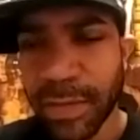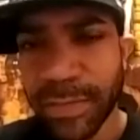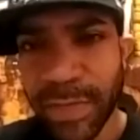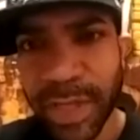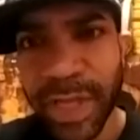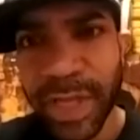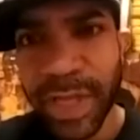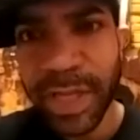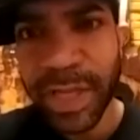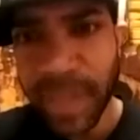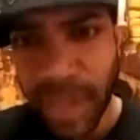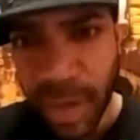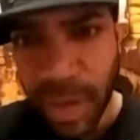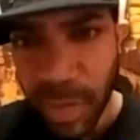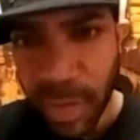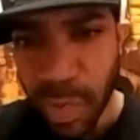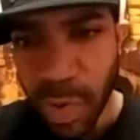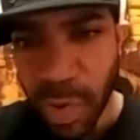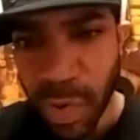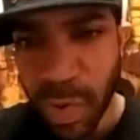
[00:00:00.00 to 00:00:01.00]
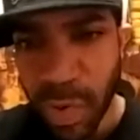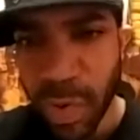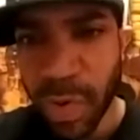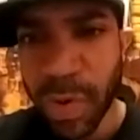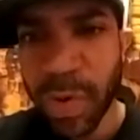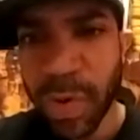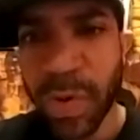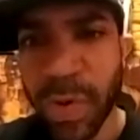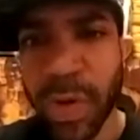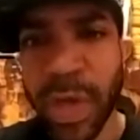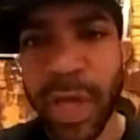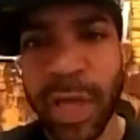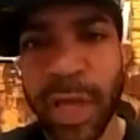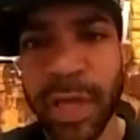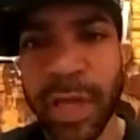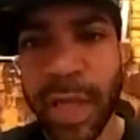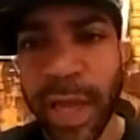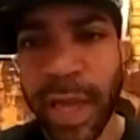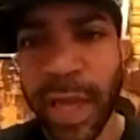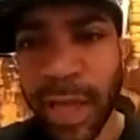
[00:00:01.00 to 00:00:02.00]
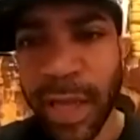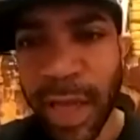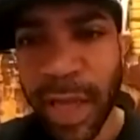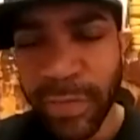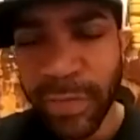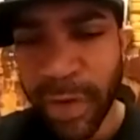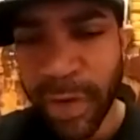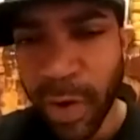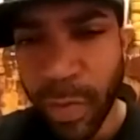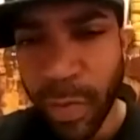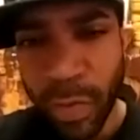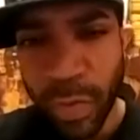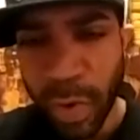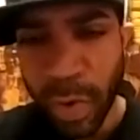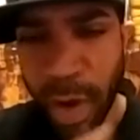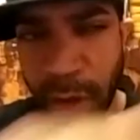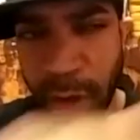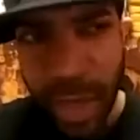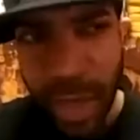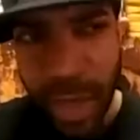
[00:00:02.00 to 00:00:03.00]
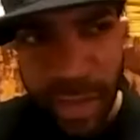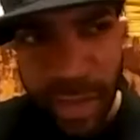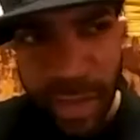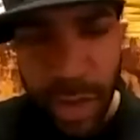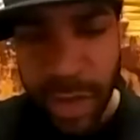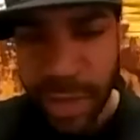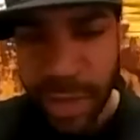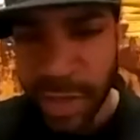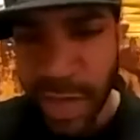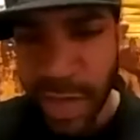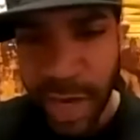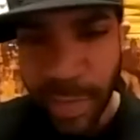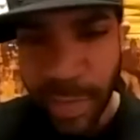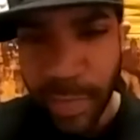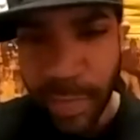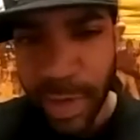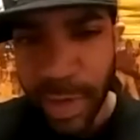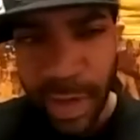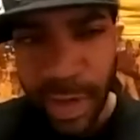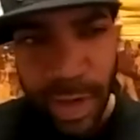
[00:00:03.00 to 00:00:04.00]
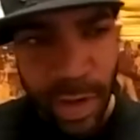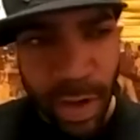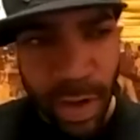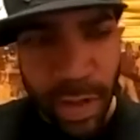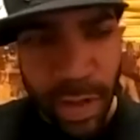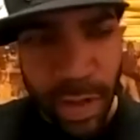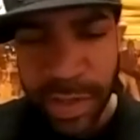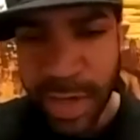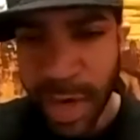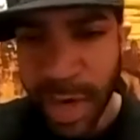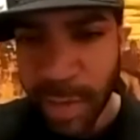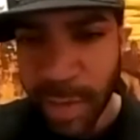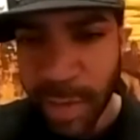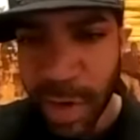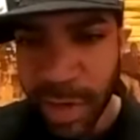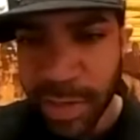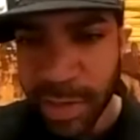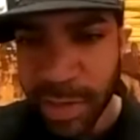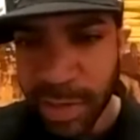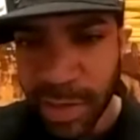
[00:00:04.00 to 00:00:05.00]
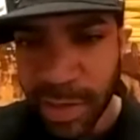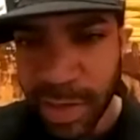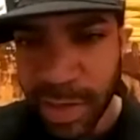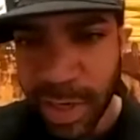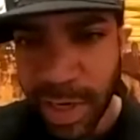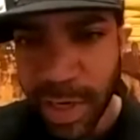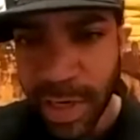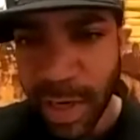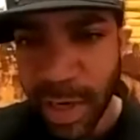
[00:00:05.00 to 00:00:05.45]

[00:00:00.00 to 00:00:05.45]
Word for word: listenable and like if it hits all the check you know all the check marks and shit